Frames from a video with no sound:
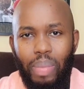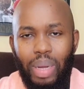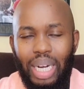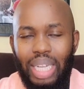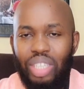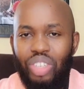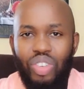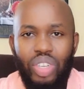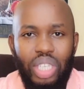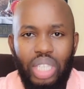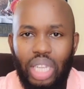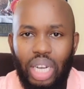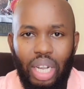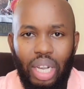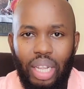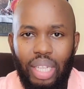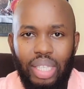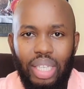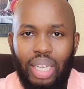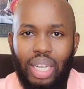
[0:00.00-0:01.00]
But as
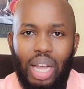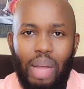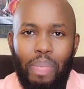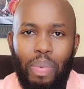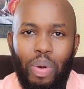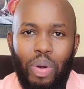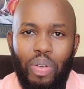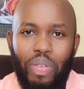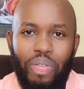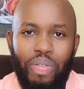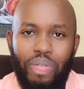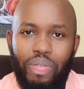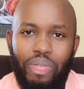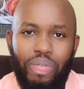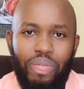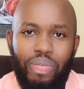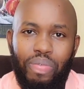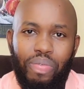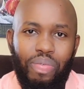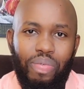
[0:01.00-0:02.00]
recently as a couple of
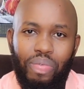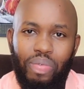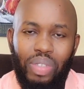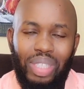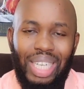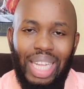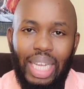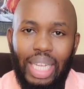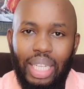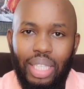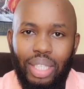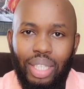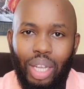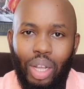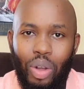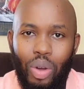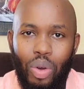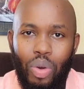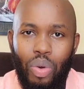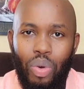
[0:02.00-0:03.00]
decades
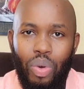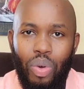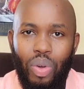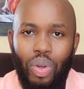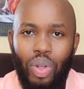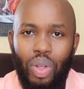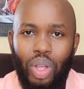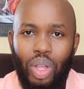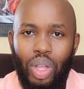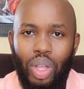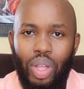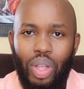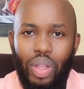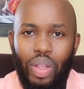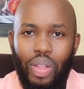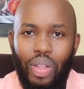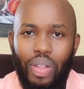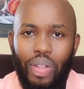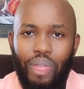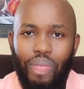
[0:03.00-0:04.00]
ago,
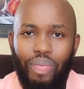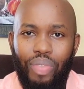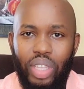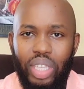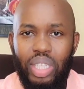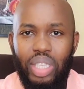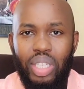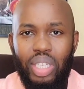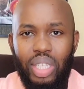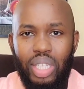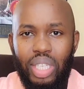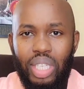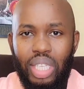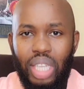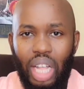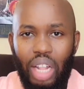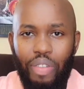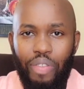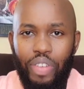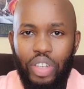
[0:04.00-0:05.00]
this
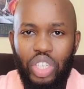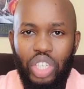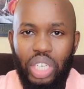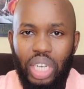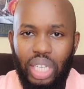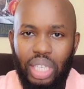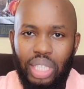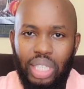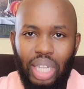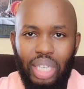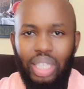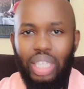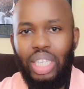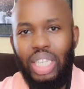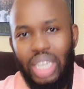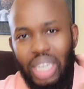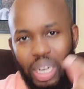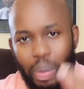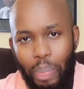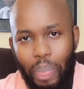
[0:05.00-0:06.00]
selfishness
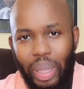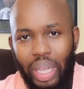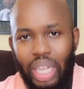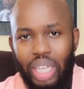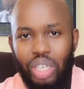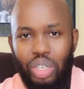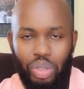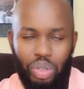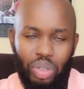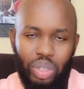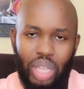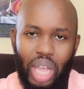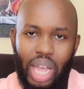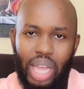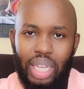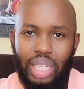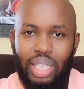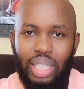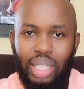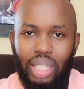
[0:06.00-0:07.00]
started creeping into
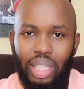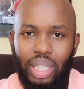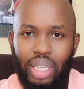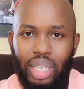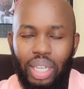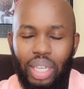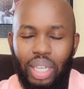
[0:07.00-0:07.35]
society.